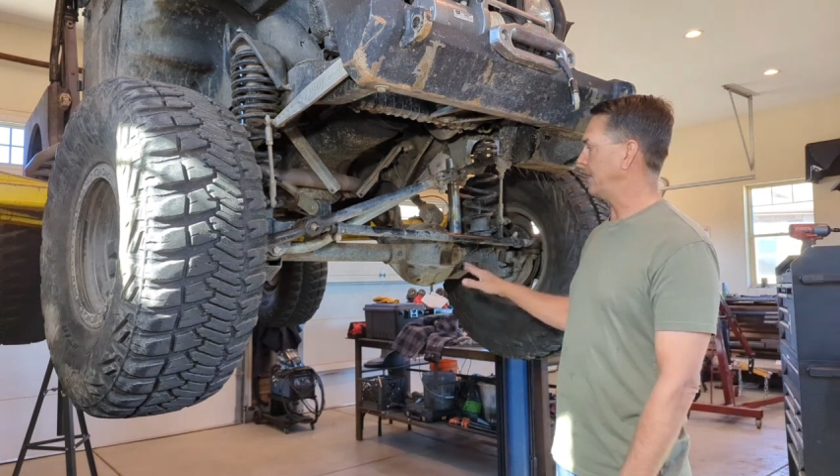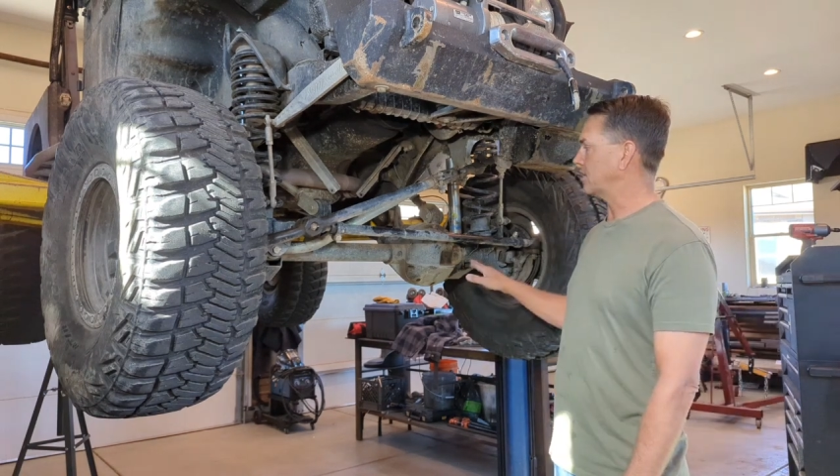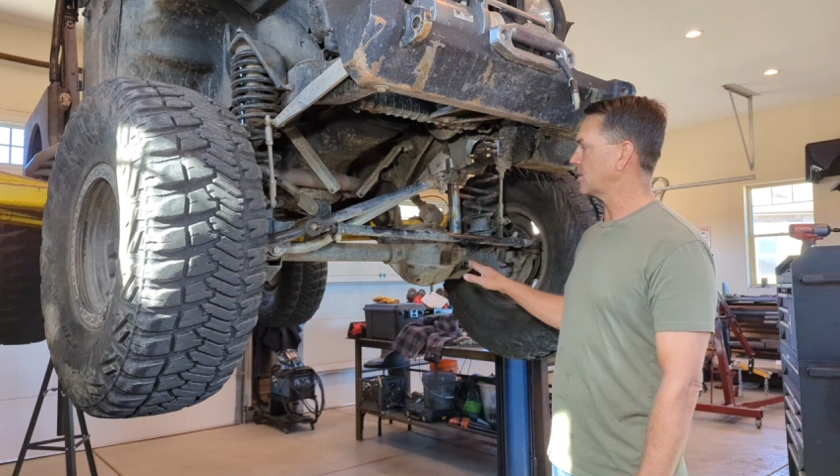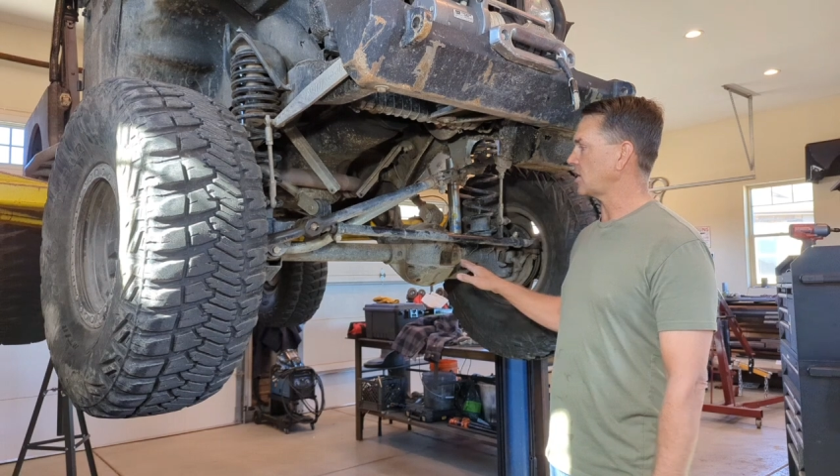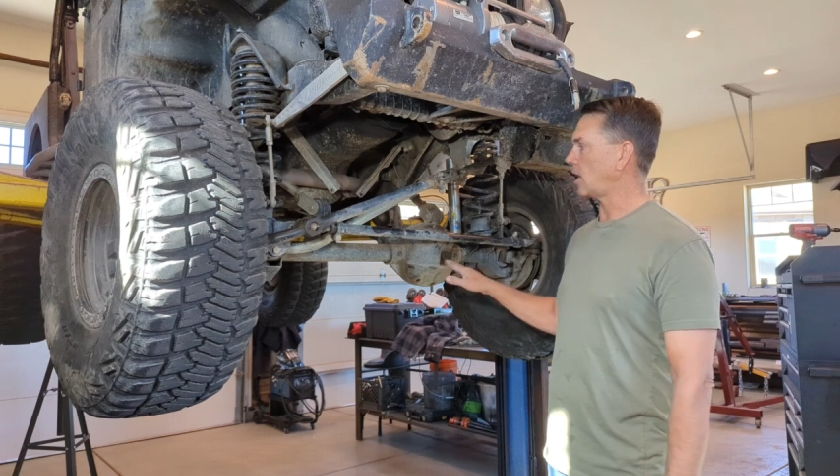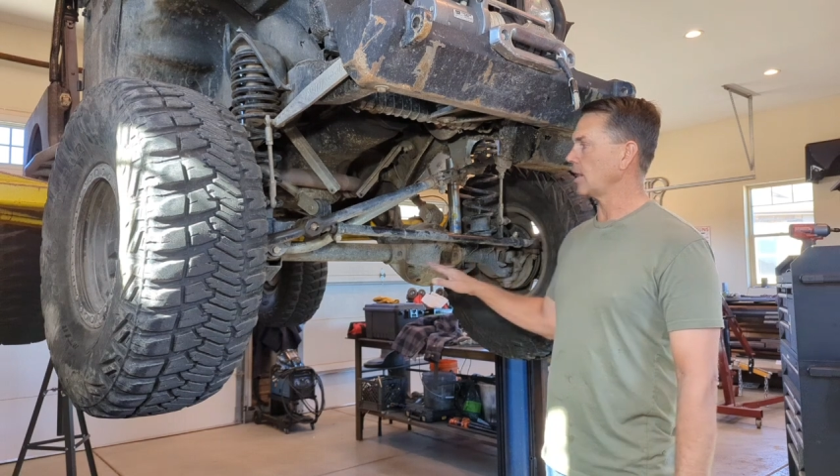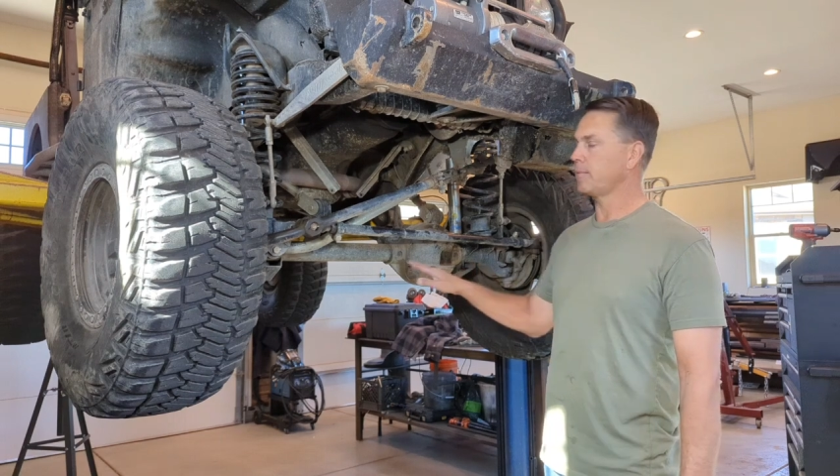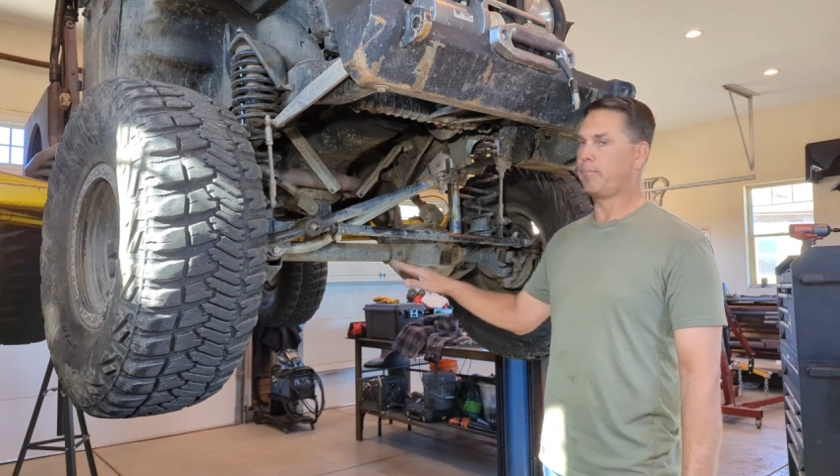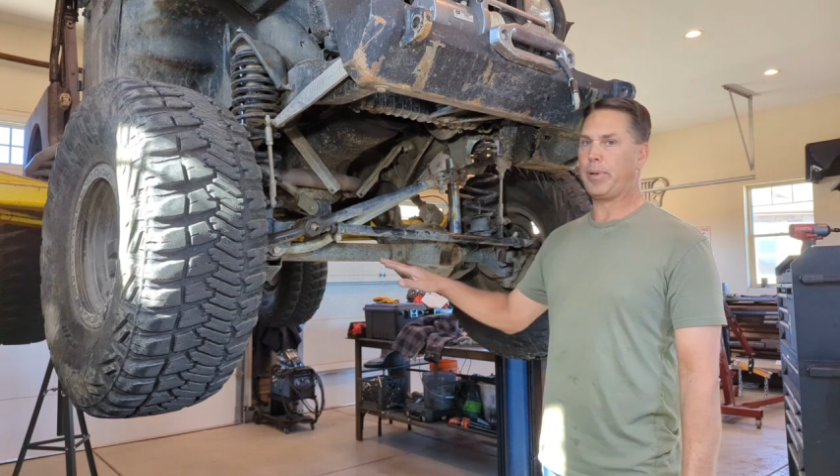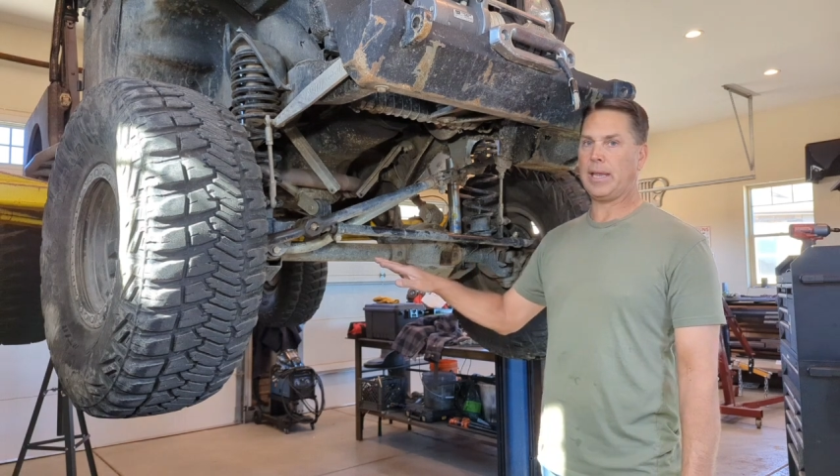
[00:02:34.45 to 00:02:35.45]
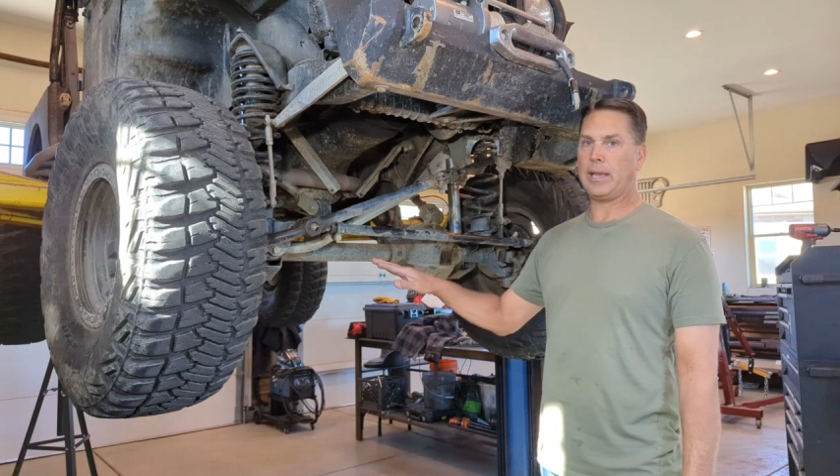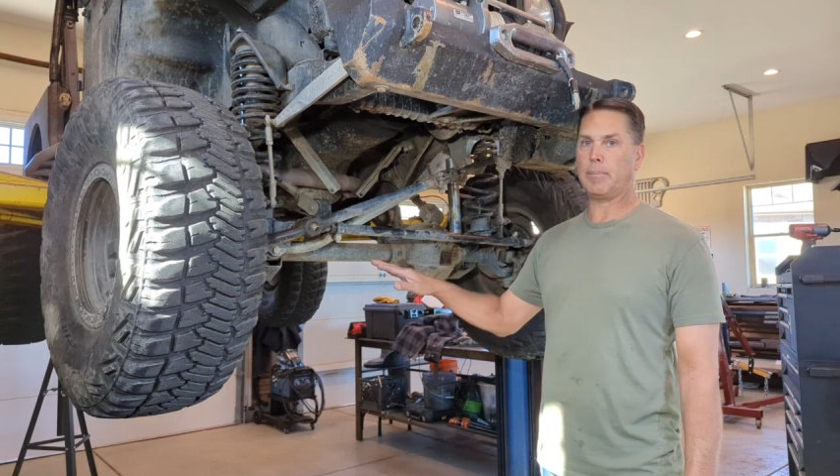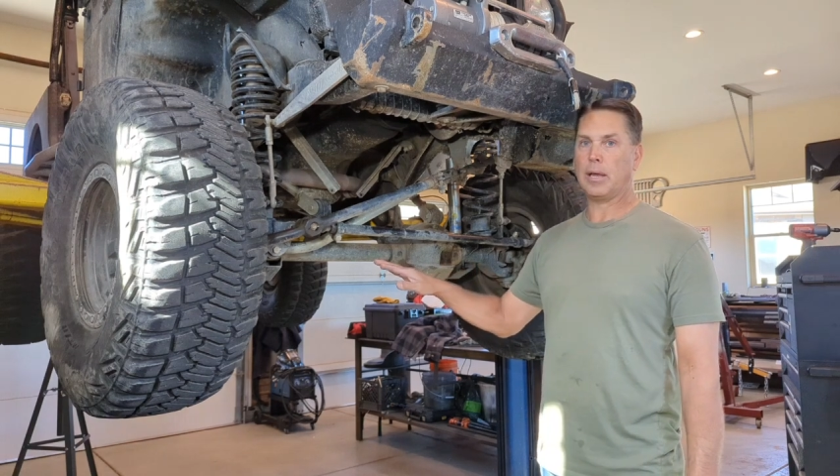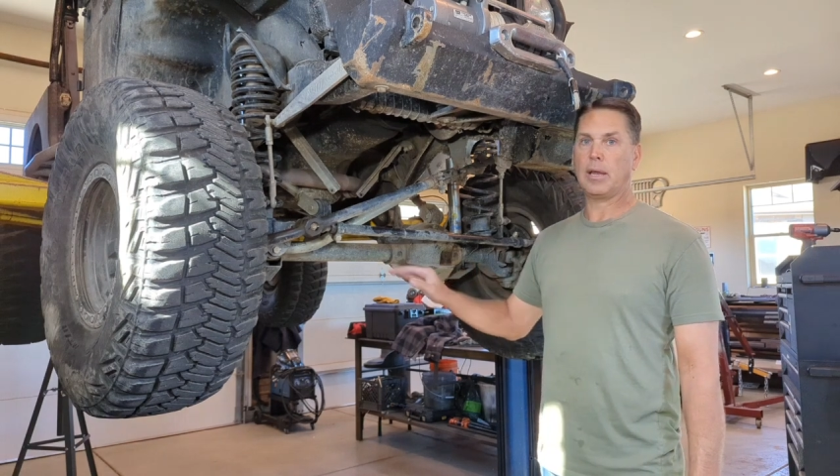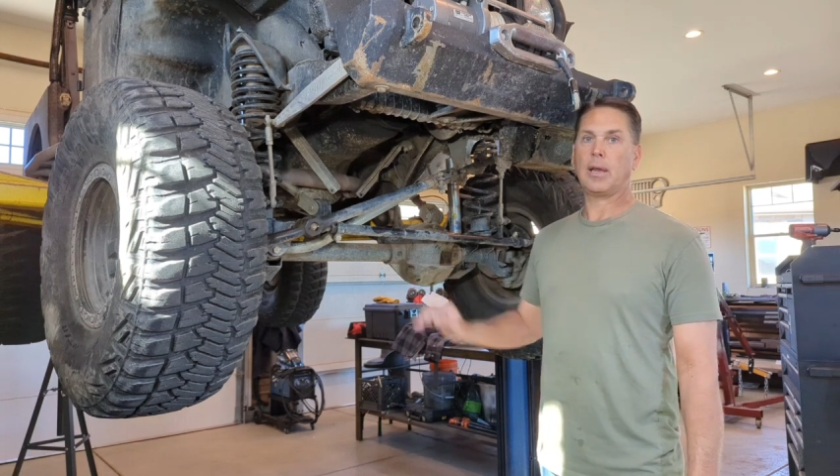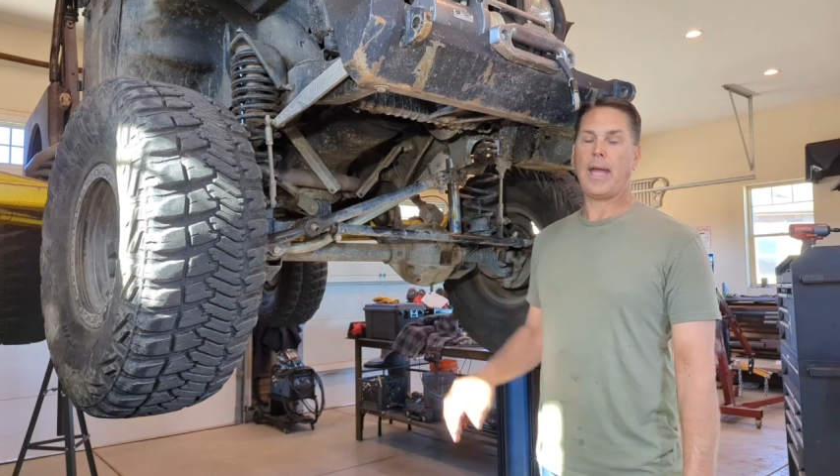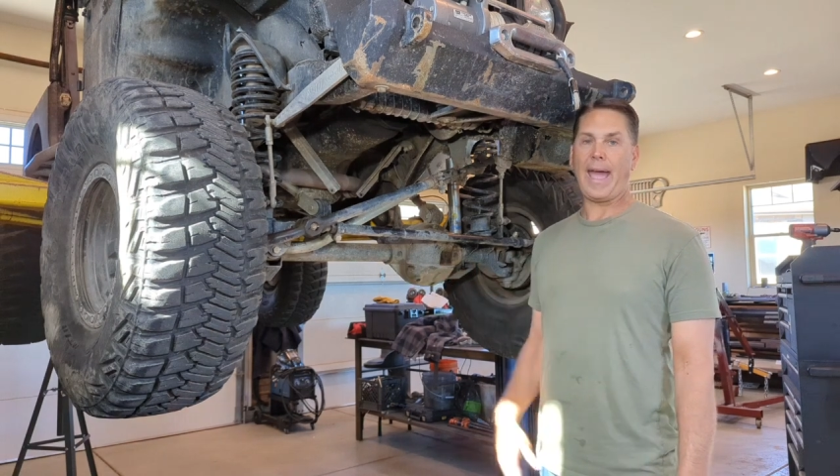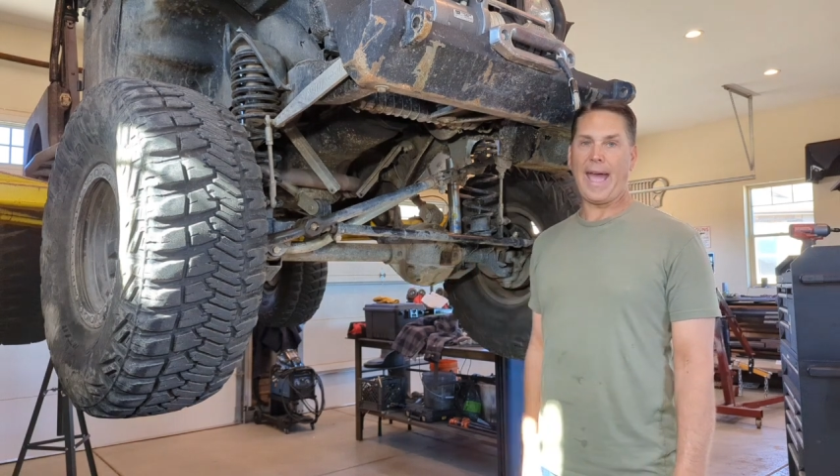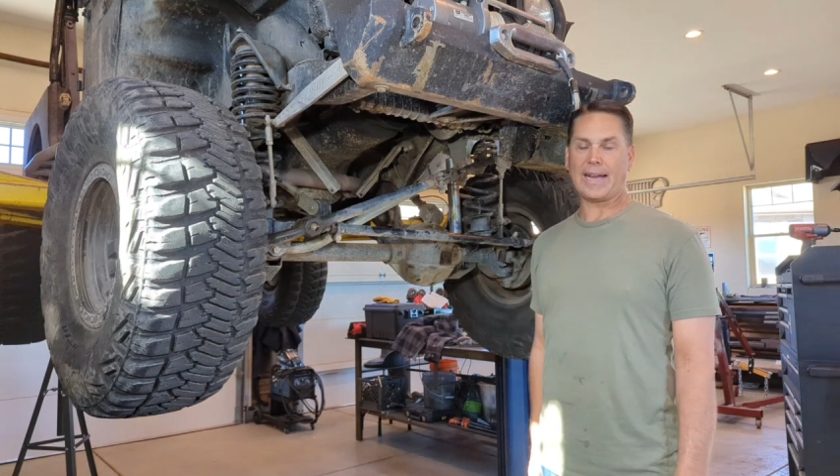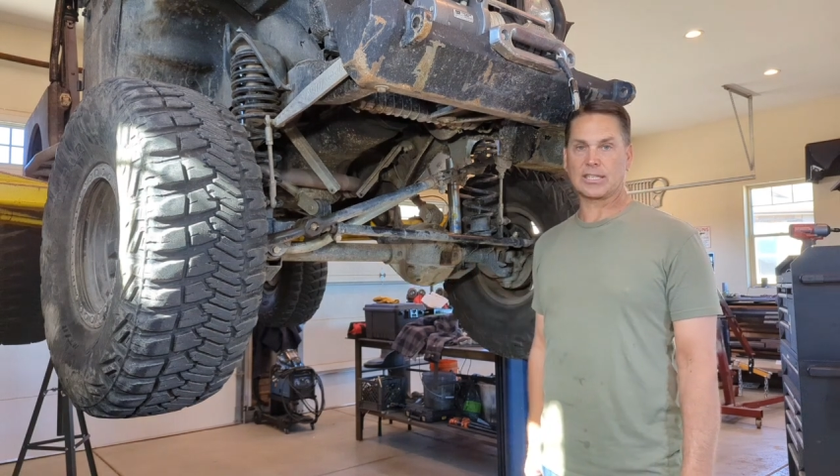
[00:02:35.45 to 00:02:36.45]
in solid beam
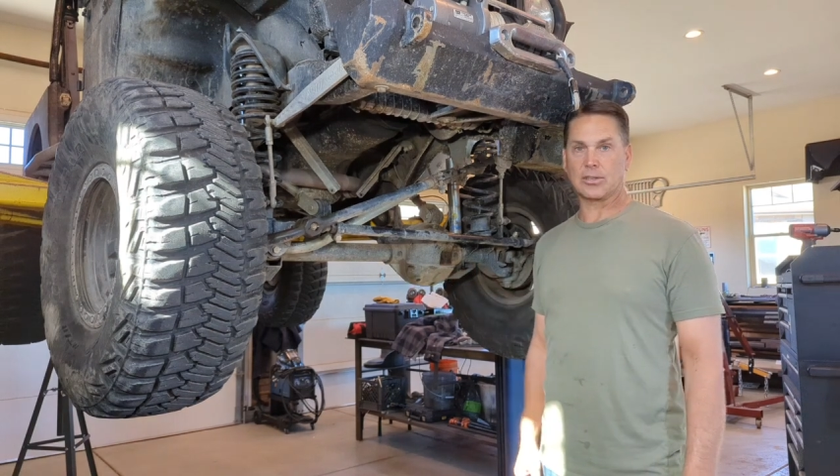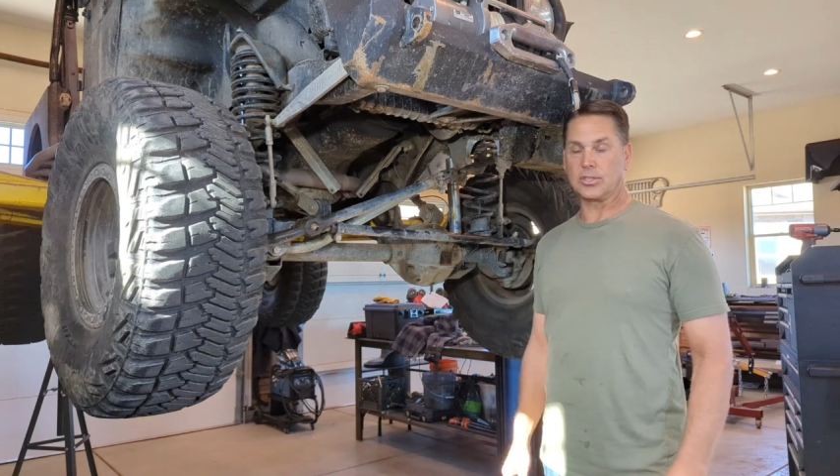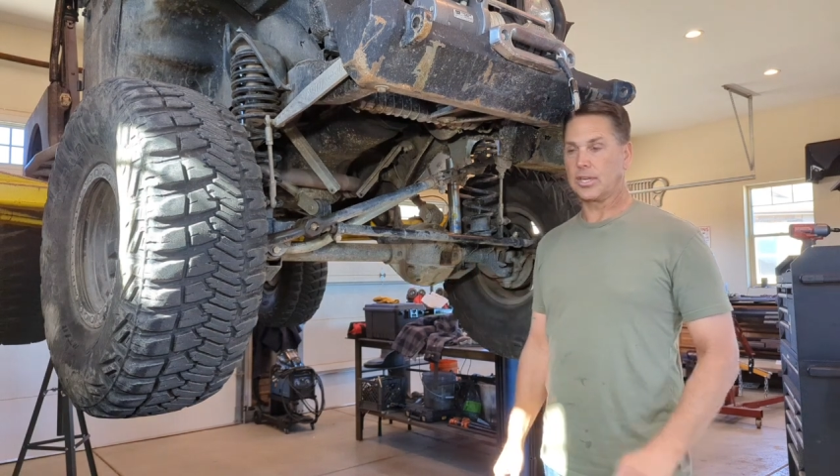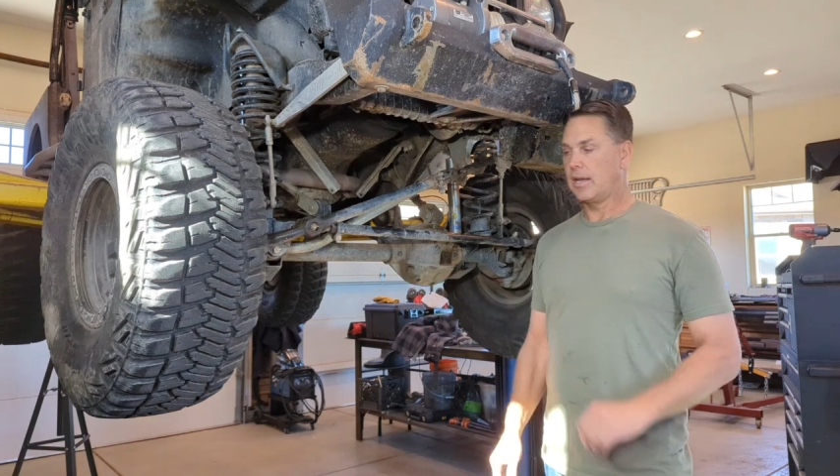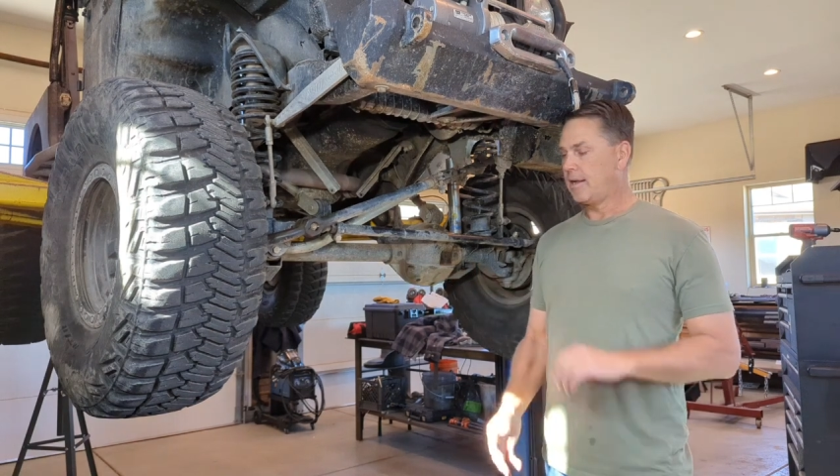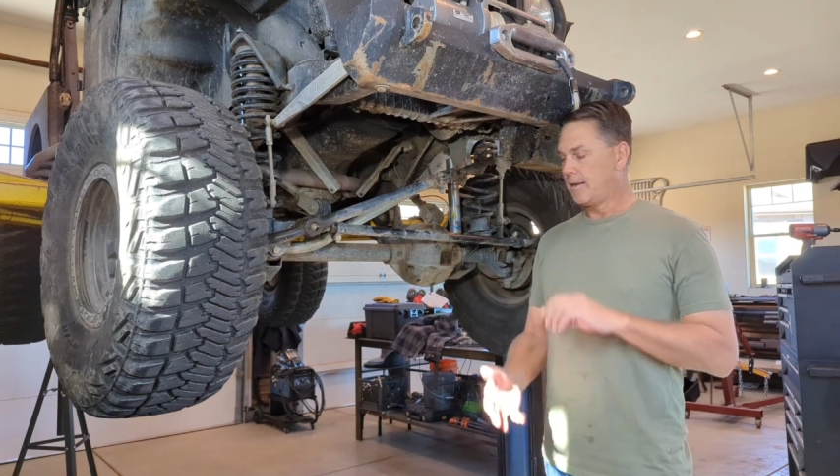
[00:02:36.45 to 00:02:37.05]
axles.